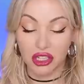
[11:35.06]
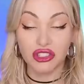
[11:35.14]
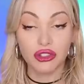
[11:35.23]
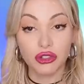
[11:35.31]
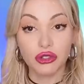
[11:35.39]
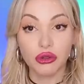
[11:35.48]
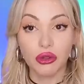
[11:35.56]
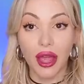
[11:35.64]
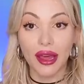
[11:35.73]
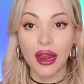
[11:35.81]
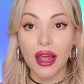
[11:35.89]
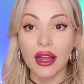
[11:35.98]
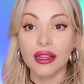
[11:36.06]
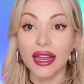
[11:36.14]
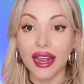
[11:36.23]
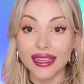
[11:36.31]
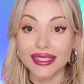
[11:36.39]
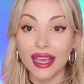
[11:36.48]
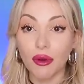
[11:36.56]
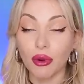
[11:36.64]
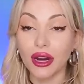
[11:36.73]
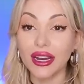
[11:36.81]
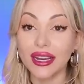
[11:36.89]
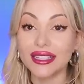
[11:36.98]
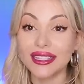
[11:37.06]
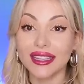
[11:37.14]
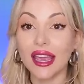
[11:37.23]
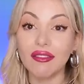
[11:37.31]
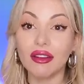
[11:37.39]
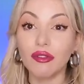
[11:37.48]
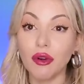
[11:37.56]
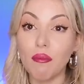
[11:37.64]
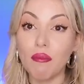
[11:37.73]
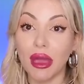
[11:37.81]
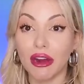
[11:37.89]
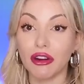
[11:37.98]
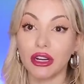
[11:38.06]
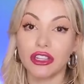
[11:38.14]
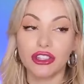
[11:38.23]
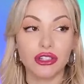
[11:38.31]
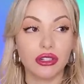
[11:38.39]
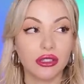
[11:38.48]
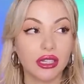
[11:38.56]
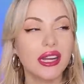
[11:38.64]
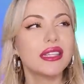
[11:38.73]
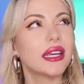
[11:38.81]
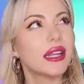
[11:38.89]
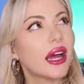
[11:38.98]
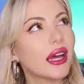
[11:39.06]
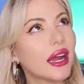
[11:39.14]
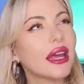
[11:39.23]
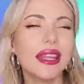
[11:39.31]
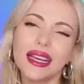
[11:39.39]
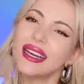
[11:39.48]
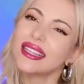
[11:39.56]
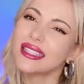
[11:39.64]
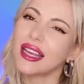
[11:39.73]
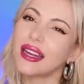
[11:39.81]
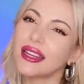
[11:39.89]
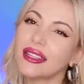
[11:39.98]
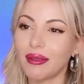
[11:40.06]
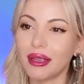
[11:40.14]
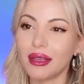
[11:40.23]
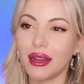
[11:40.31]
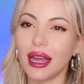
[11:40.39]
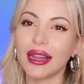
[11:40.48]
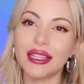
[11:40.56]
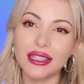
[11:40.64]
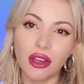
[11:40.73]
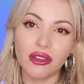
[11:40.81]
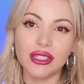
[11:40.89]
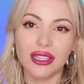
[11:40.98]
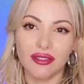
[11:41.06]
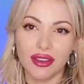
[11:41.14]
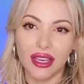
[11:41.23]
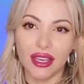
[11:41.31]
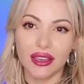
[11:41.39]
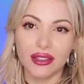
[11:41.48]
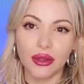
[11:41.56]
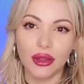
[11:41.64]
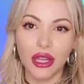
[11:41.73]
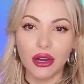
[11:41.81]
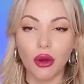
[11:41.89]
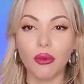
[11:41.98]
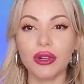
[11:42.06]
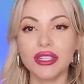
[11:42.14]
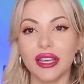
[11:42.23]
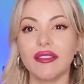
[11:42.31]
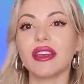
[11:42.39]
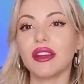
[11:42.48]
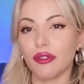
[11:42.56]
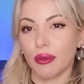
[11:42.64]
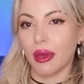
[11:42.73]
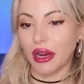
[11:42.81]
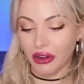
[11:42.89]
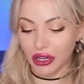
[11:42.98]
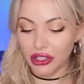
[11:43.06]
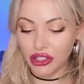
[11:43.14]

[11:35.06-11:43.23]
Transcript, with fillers: Let's just do that. Like I said, we're gonna save it for marriage. Did I say that? I think I said it. I mean, at least on T V, so they know we're saving it for marriage.